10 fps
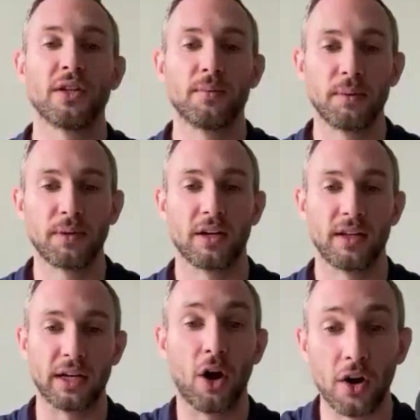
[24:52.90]
to the people that are
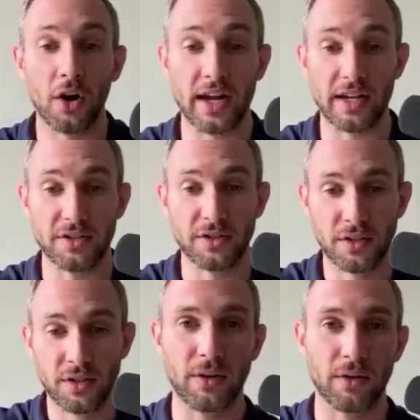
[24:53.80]
like our age
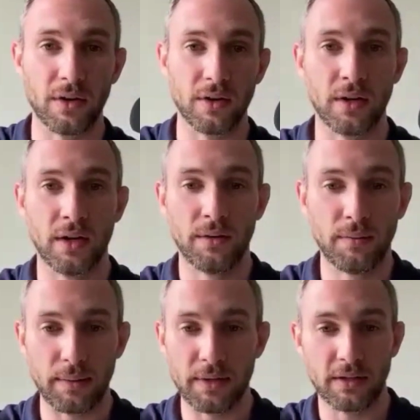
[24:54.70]
or
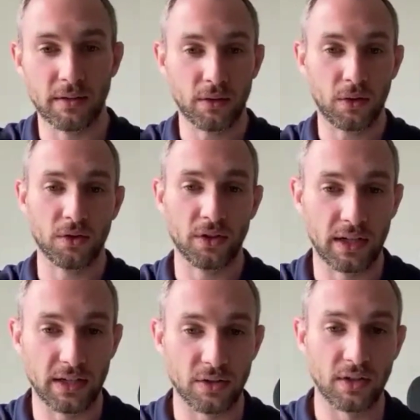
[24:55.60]
maybe older than
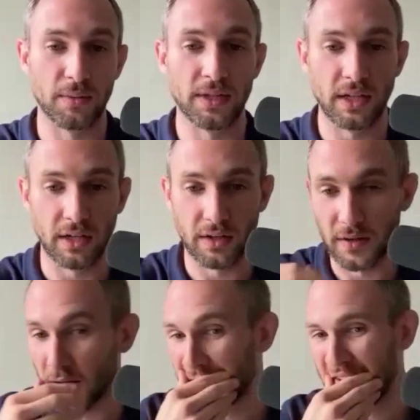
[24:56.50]
us or a little bit
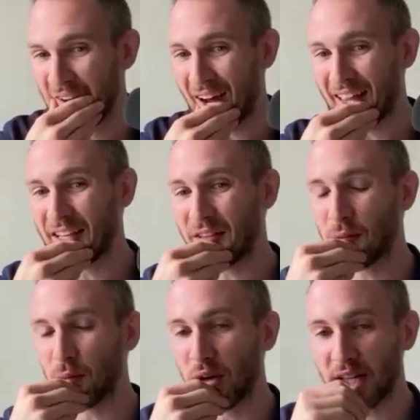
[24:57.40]
younger. I think
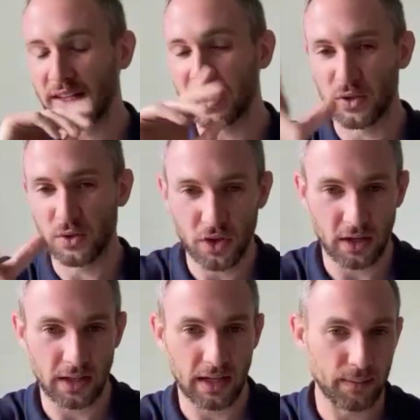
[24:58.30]
one of the things you talk
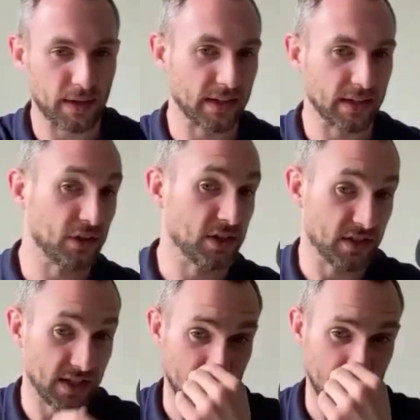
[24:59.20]
a lot about, like Gen
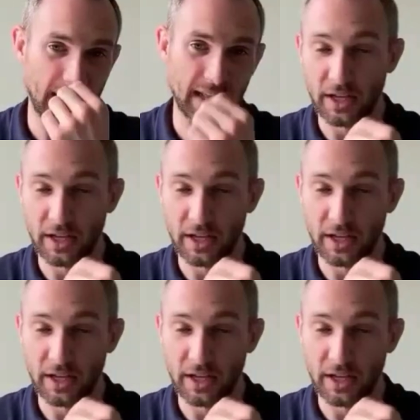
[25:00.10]
Z and